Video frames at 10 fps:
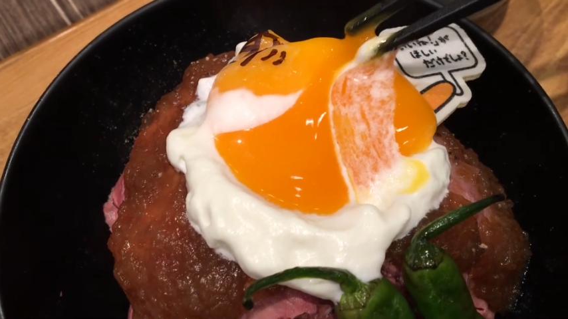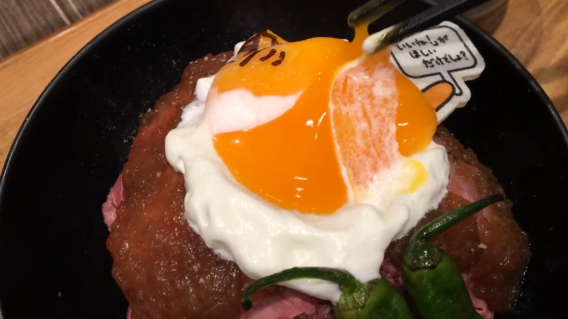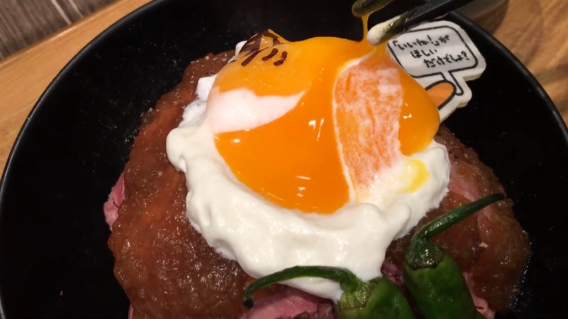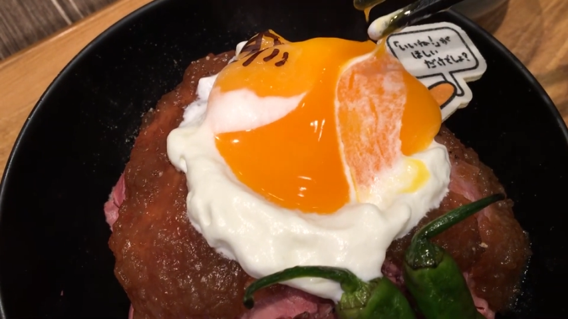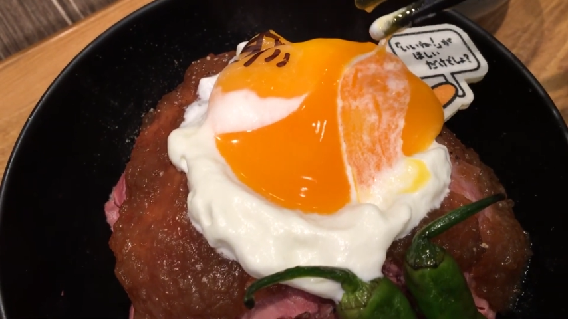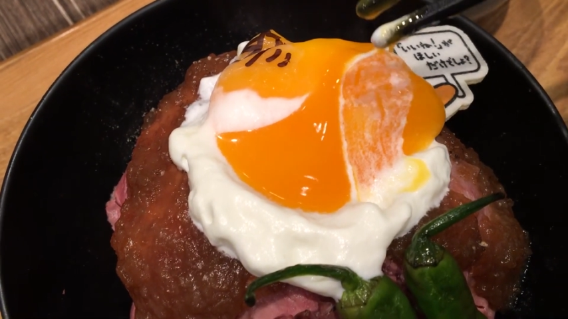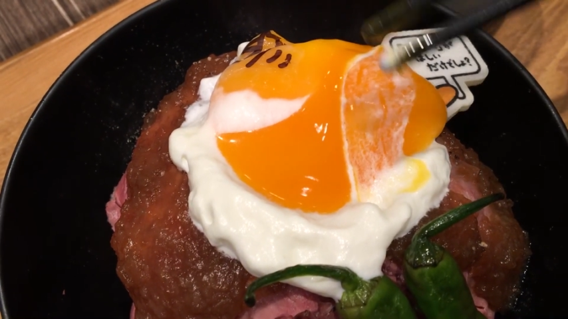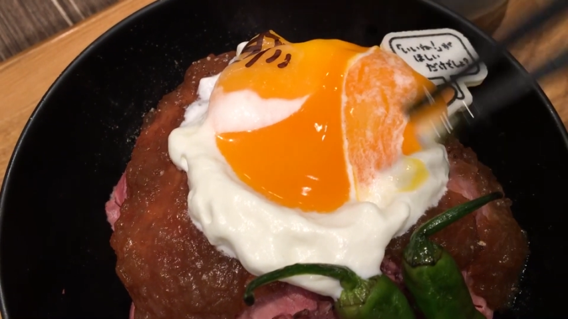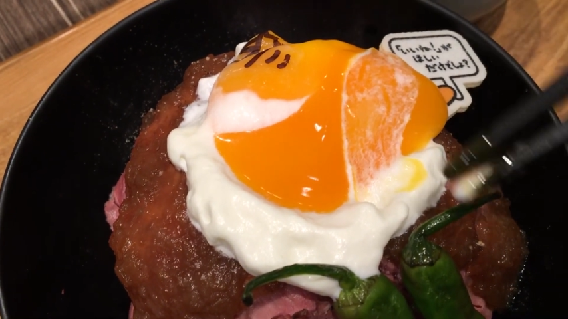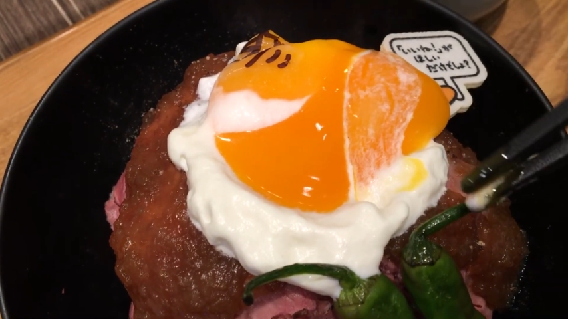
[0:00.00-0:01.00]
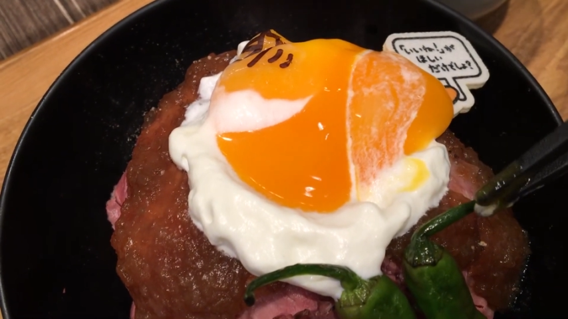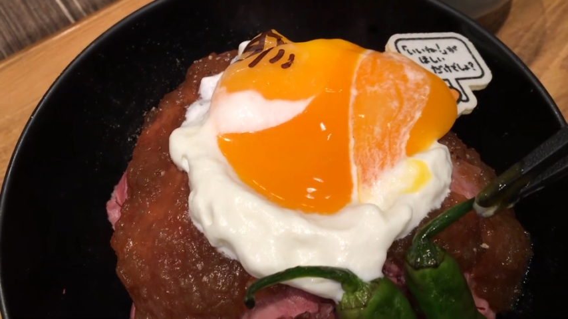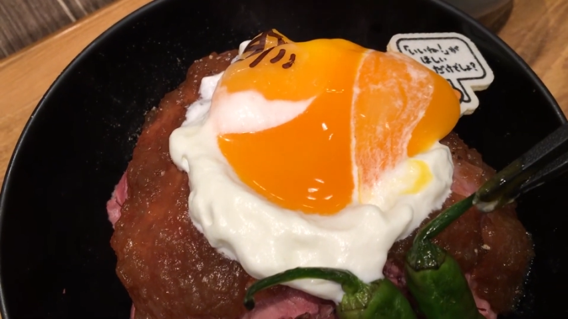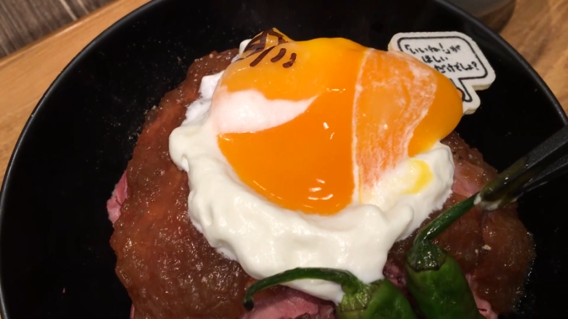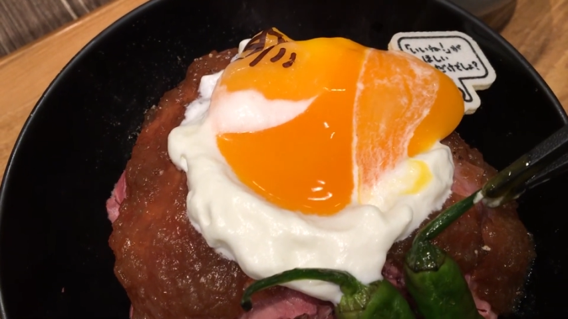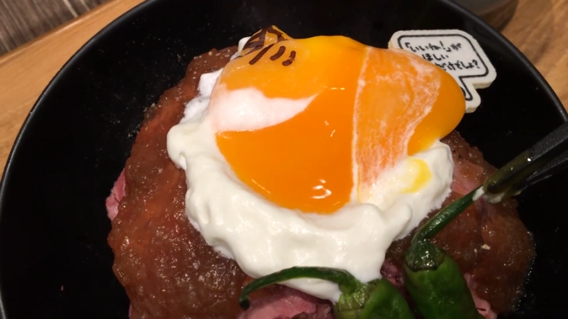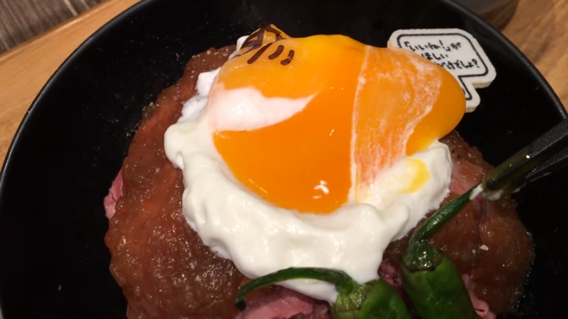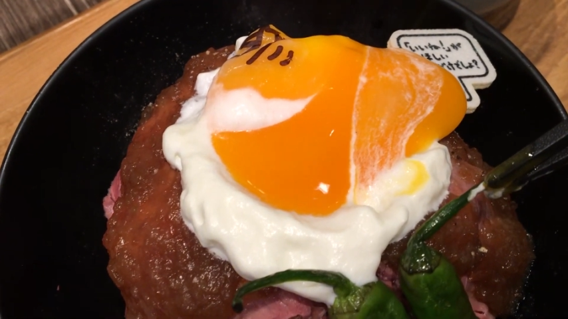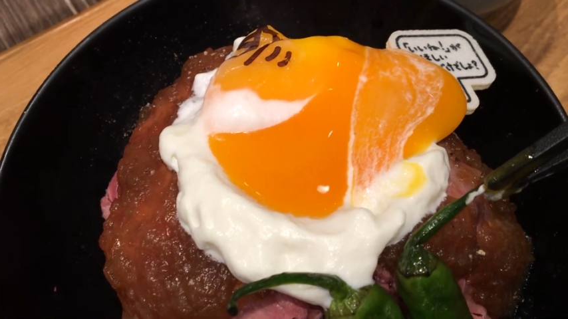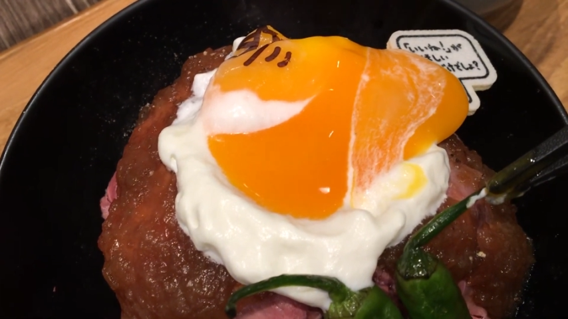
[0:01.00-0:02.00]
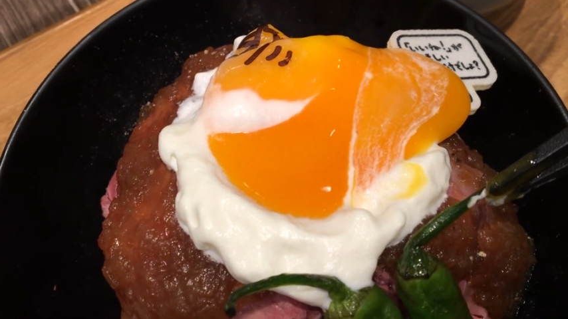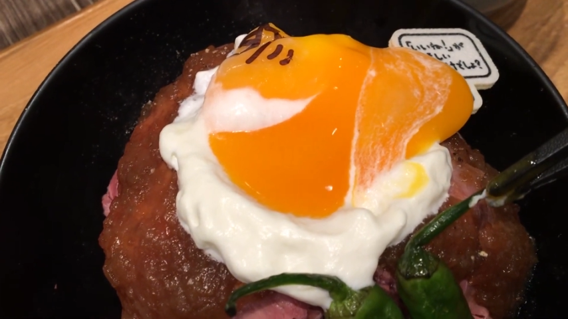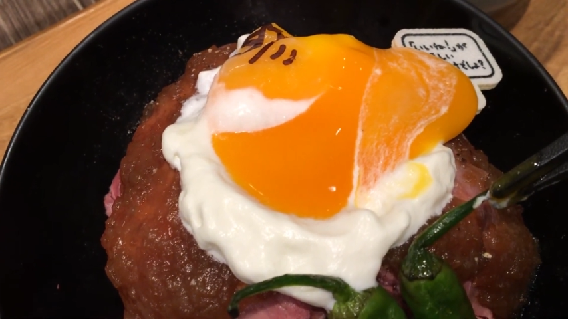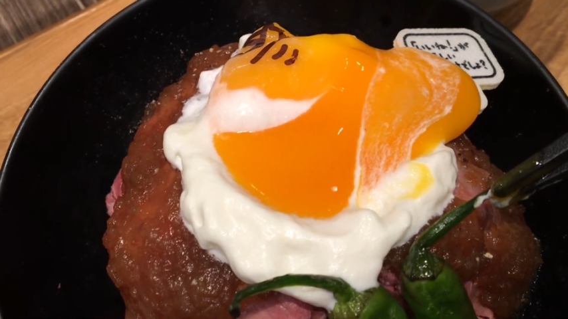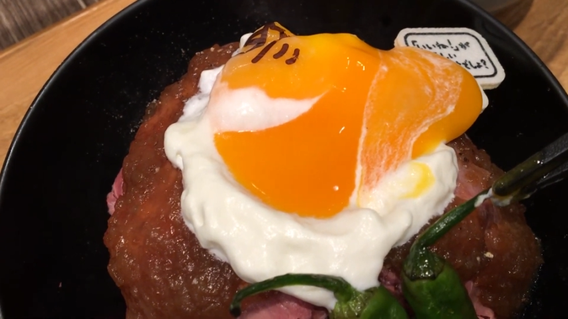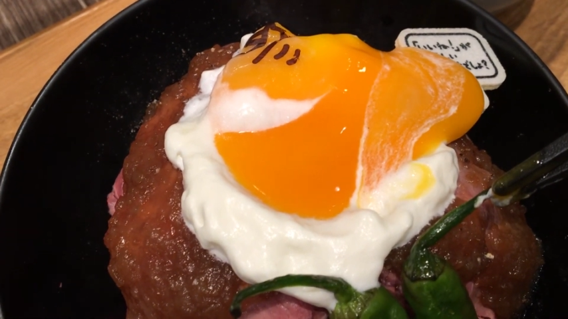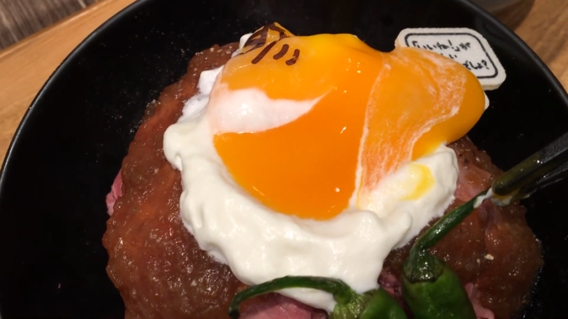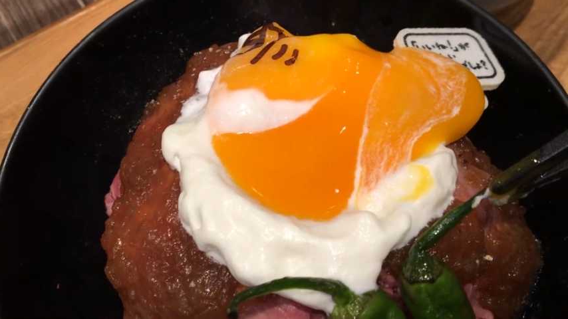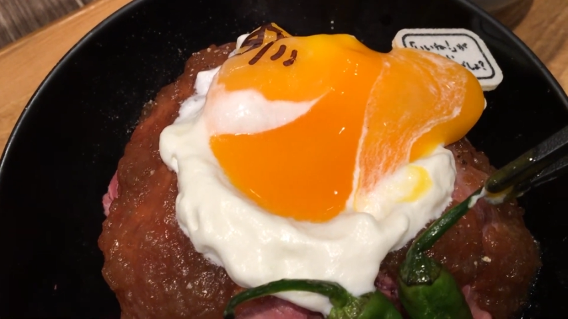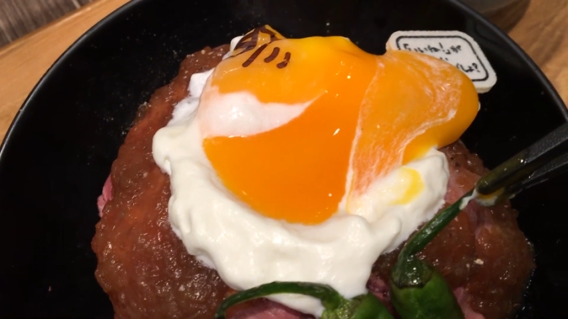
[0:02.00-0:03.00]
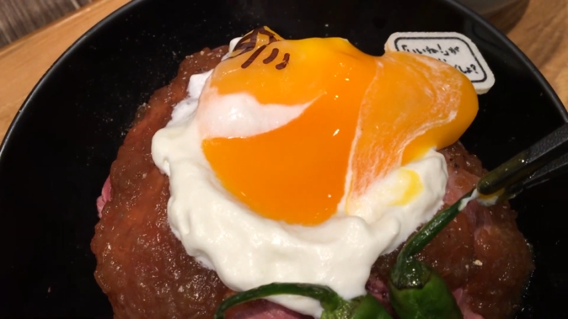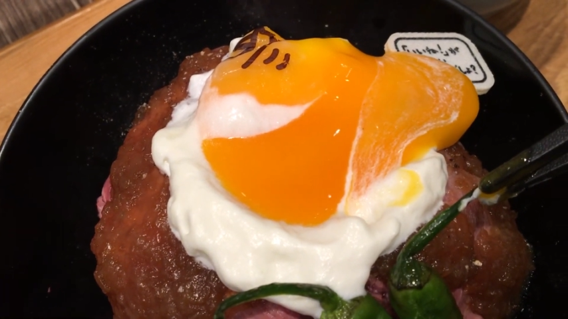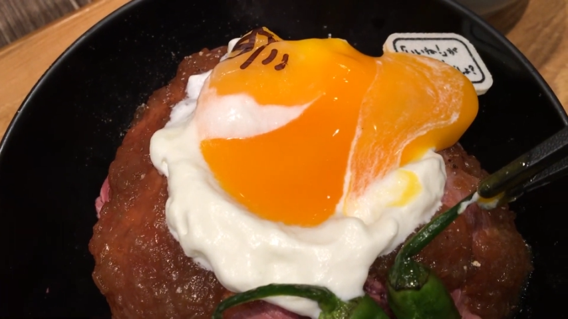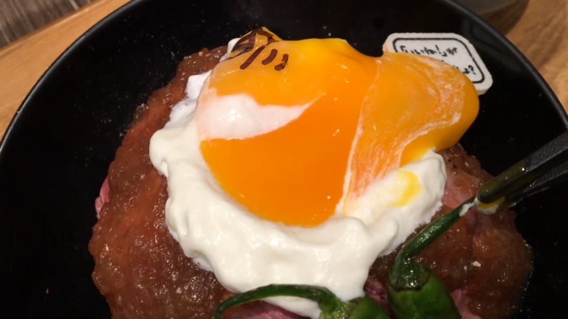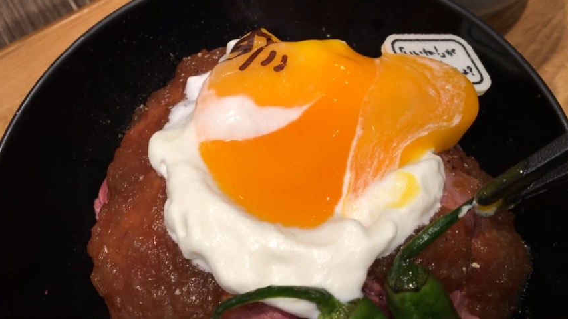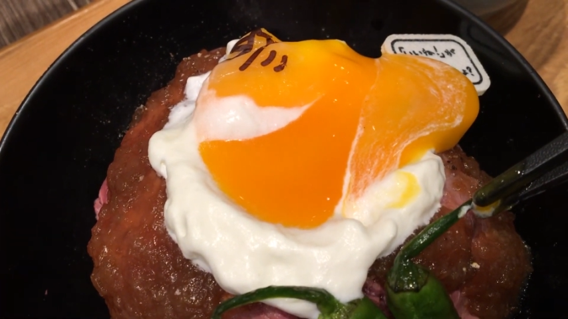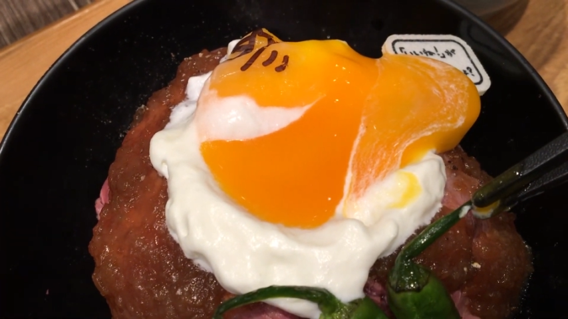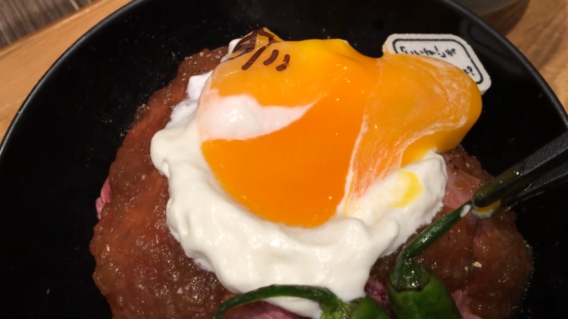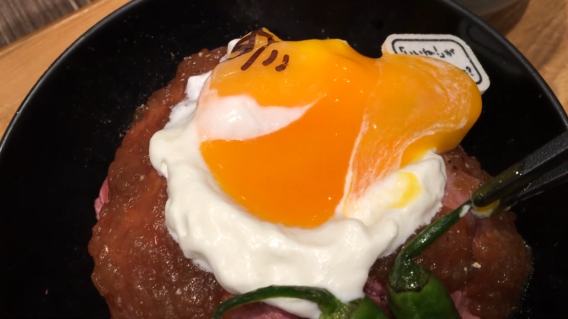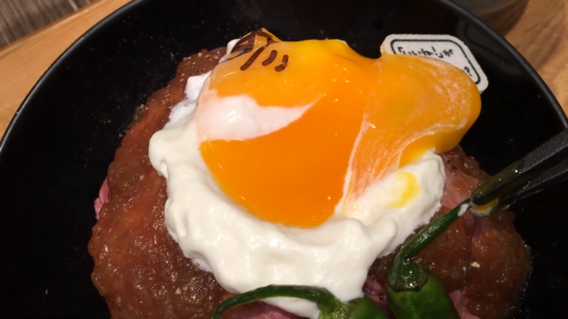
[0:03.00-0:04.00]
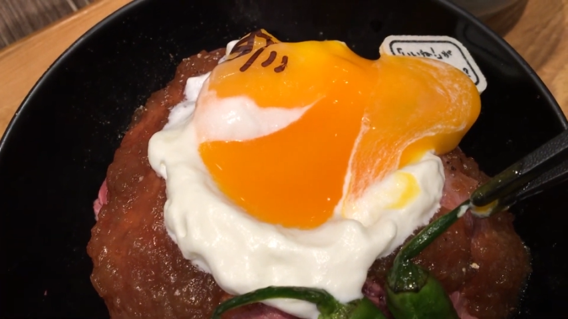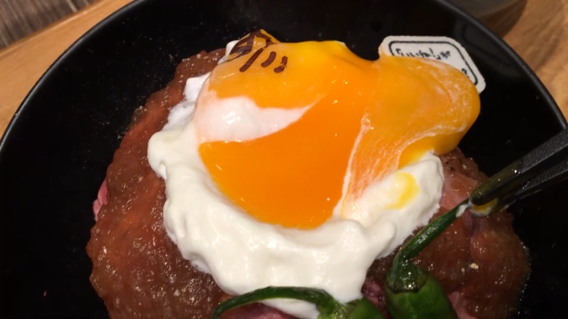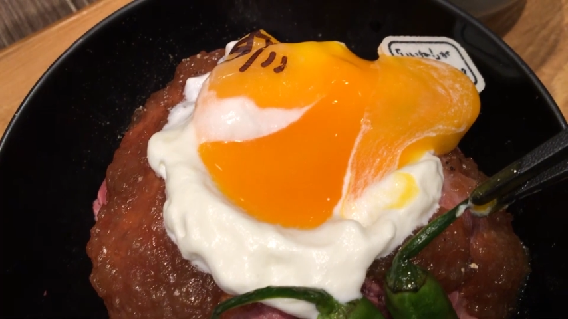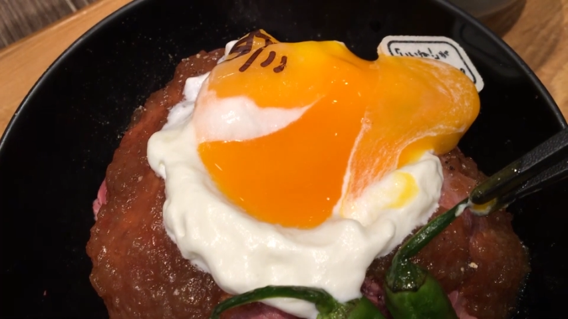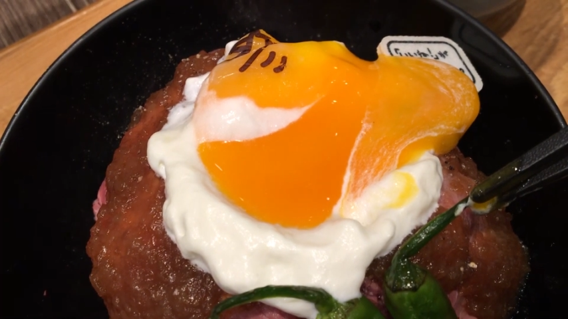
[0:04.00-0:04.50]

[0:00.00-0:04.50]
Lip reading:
No face is visible, so there are no lips to read.